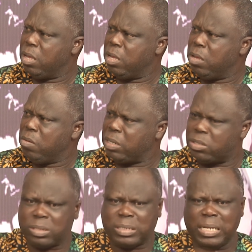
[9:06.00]
You're
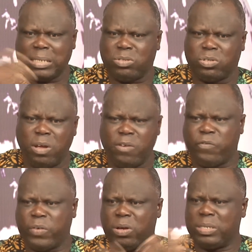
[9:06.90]
just saying, throwing
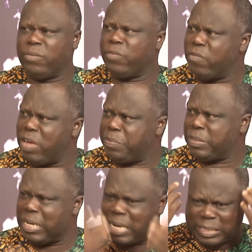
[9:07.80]
figures at
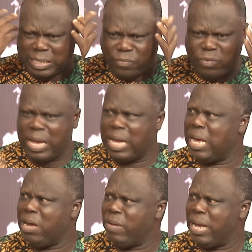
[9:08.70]
45% as if we
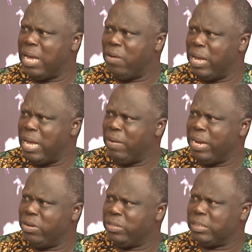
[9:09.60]
are
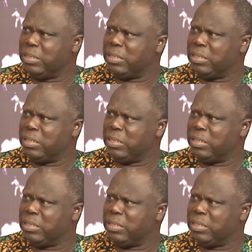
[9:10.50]
nonsense.